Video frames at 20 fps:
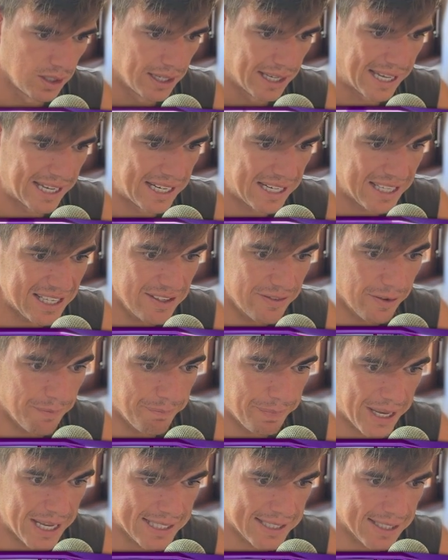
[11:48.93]
And even
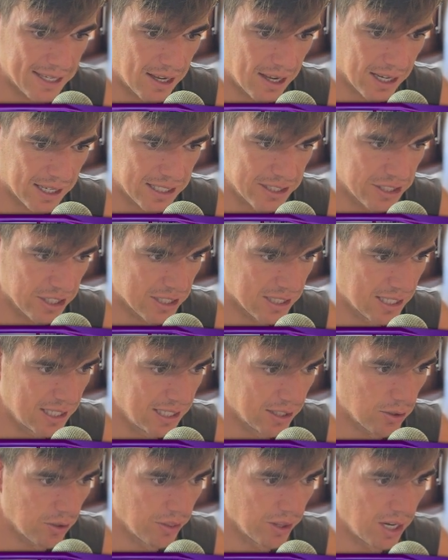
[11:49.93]
better, I can just
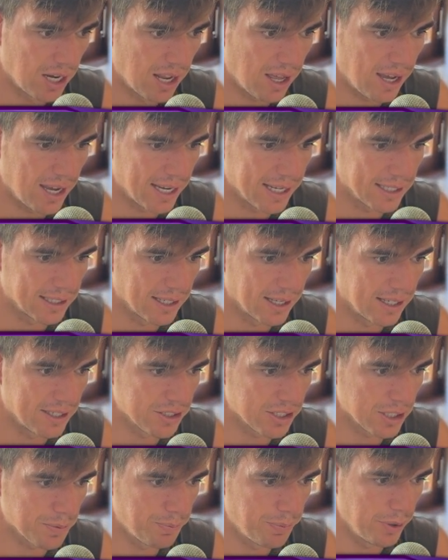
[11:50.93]
click on the line and
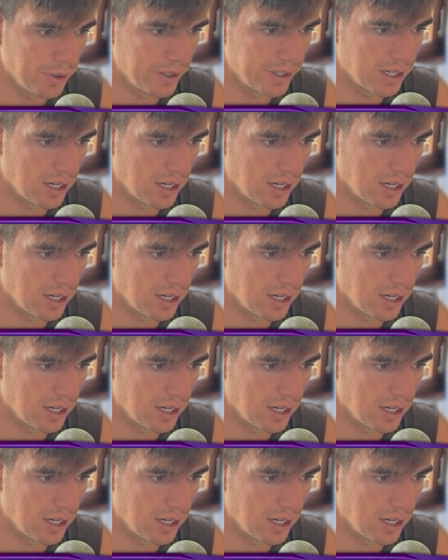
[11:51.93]
just put an